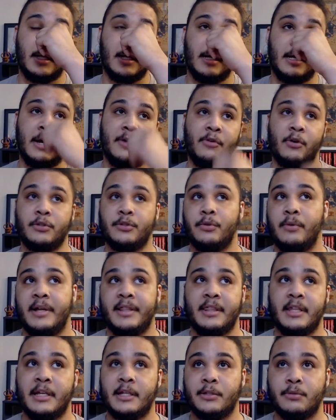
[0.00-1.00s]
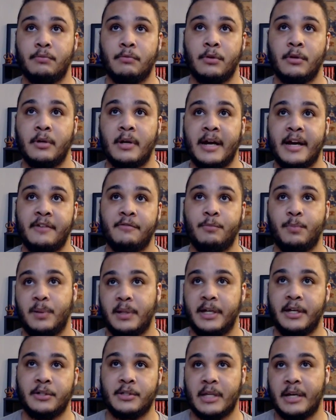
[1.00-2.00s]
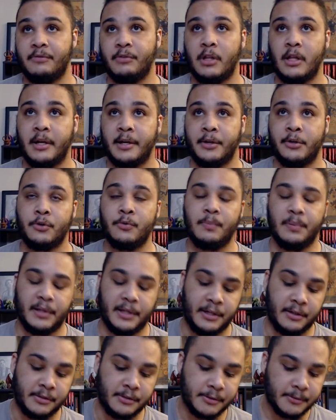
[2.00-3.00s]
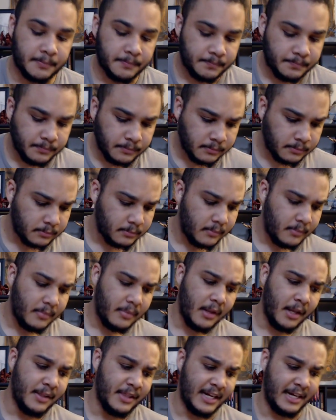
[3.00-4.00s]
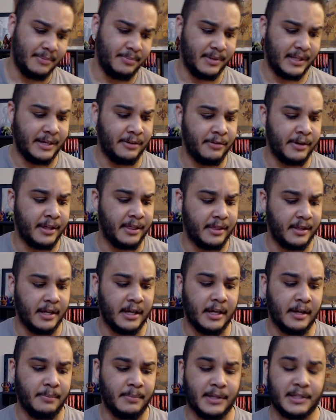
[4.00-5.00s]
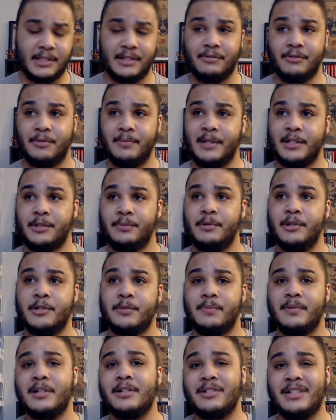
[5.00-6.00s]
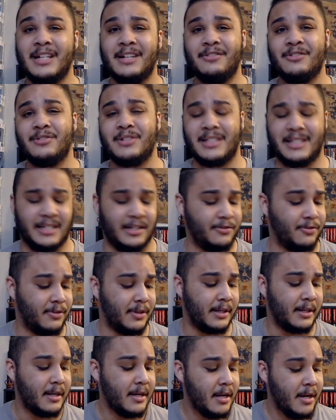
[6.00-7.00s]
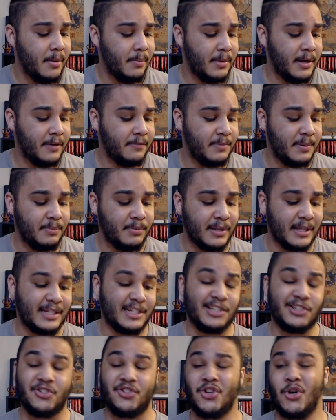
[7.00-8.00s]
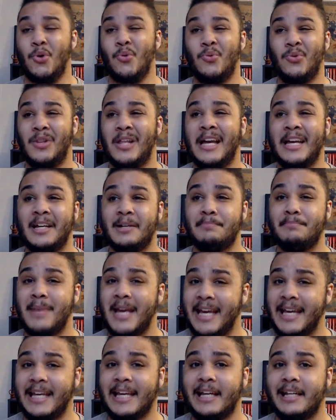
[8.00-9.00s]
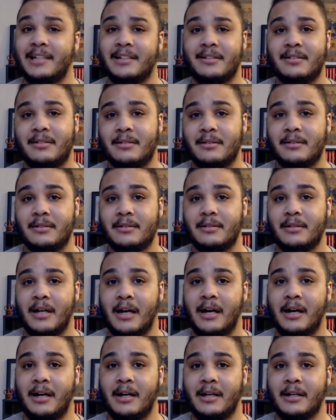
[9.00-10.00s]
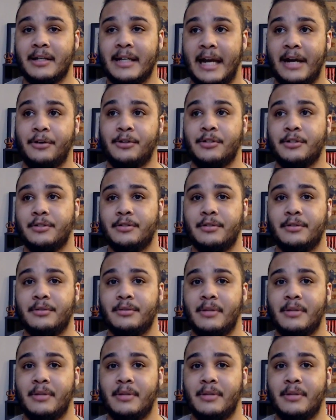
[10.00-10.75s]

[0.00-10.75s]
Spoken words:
I've also had things where I have a lot of new players that I play with, mixed in with my experienced players, and everyone's different. But I have people that just don't like making characters.